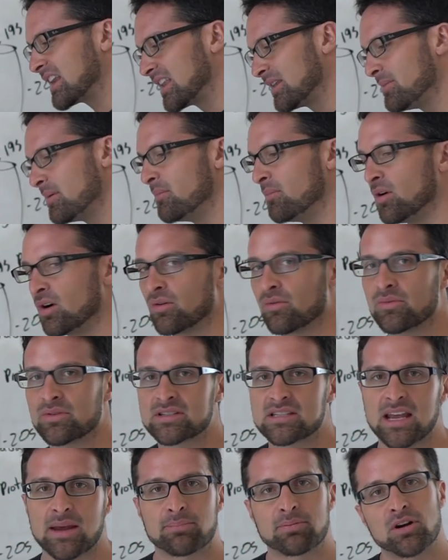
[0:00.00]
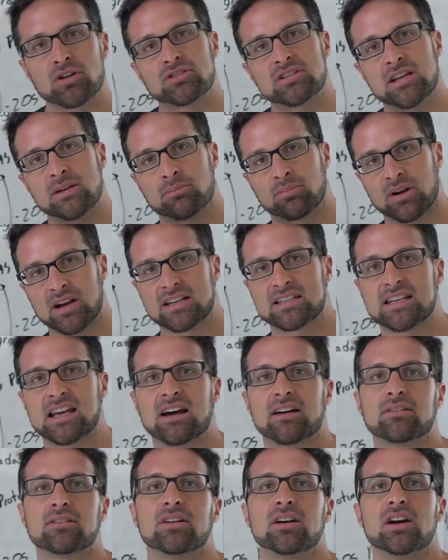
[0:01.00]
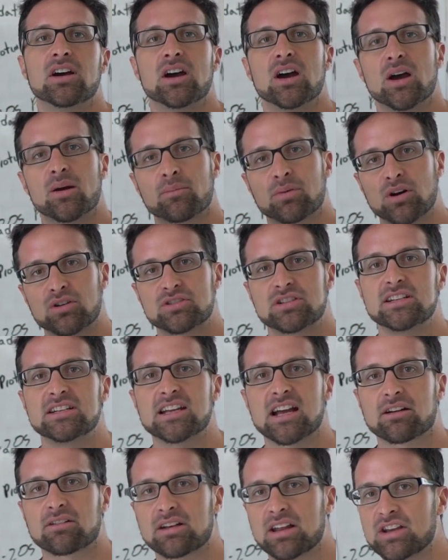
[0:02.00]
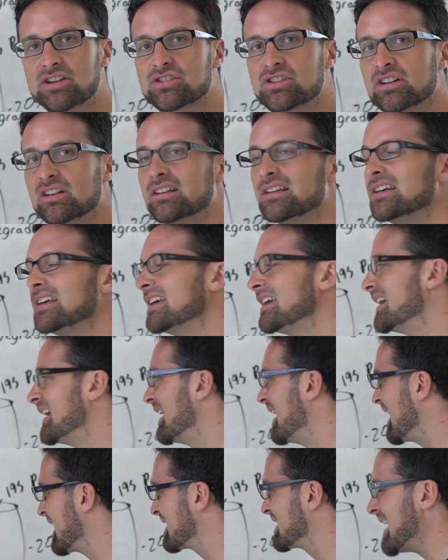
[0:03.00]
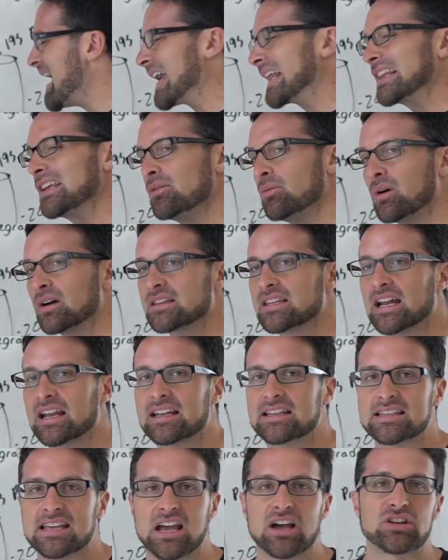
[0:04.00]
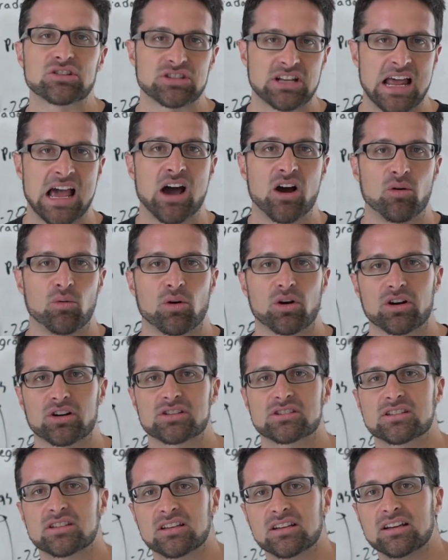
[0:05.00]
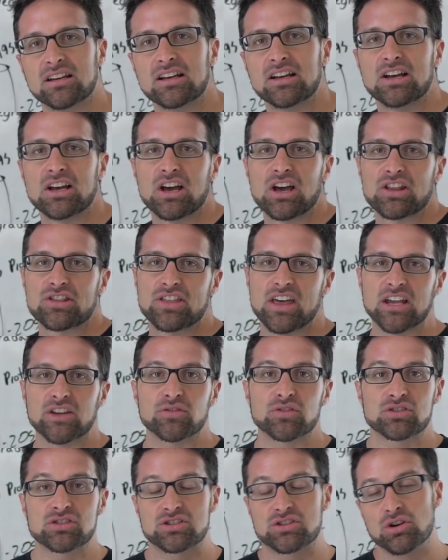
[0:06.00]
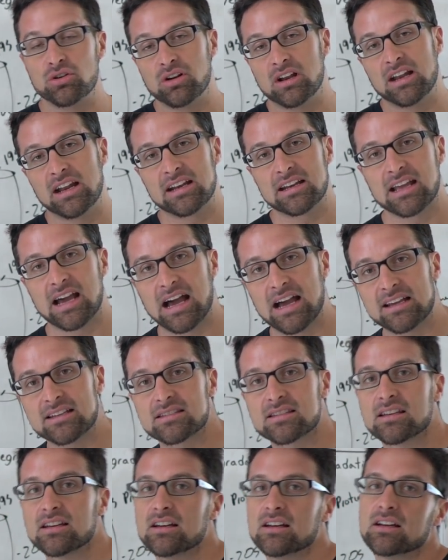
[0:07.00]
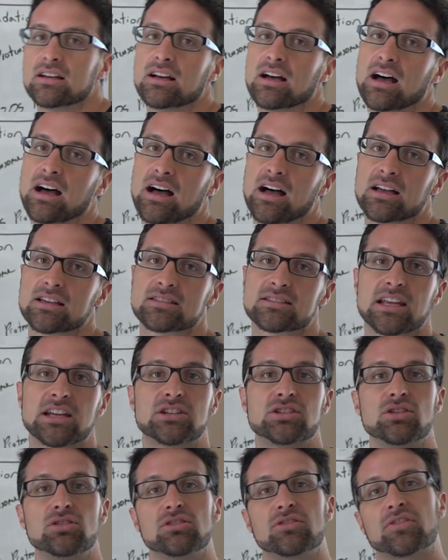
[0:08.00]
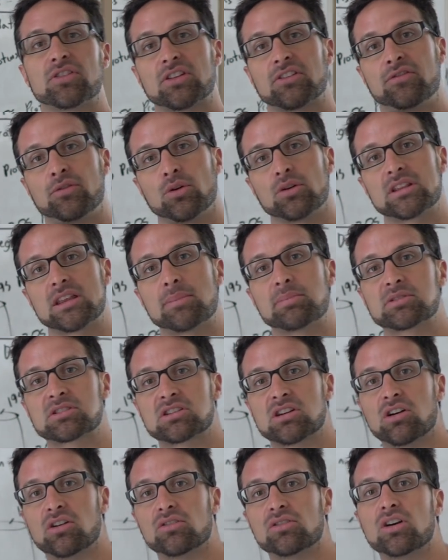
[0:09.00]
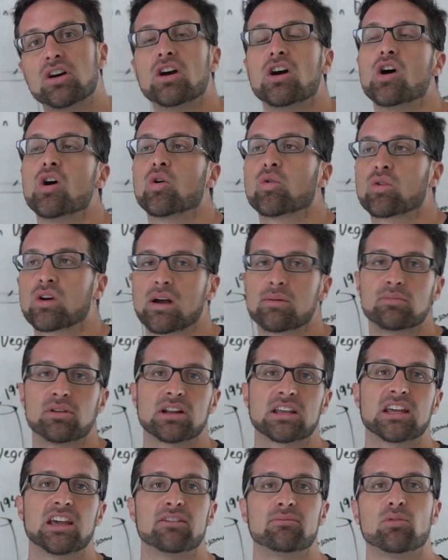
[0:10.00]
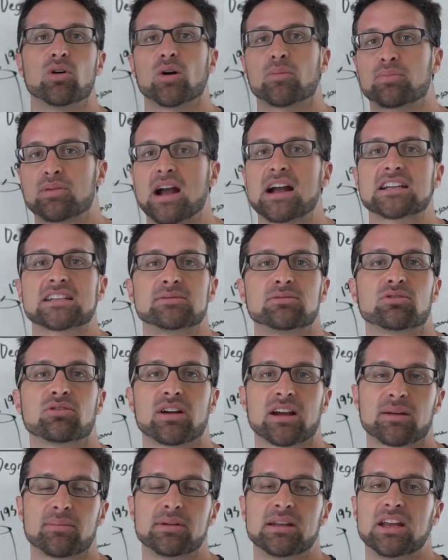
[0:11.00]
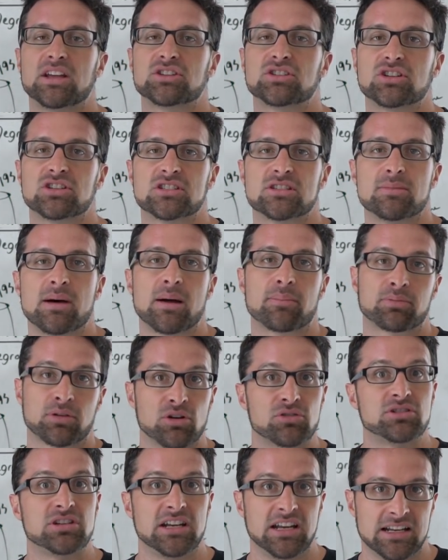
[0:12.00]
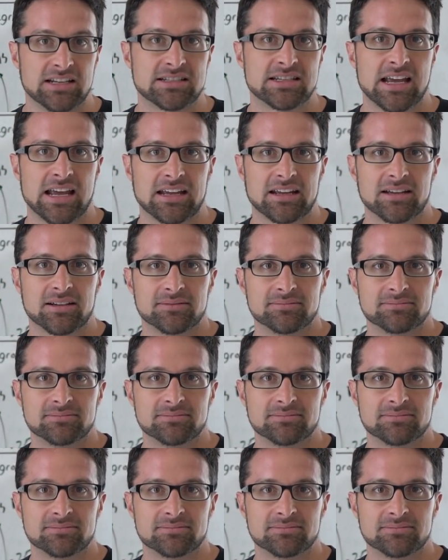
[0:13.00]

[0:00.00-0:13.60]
a little bit more when we say protein breakdown, protein degradation, exactly what that entails and how it works. Thanks for tuning in, guys. Uh, stay tuned for the fourth episode, where I'm going to give more practical recommendations about protein intake.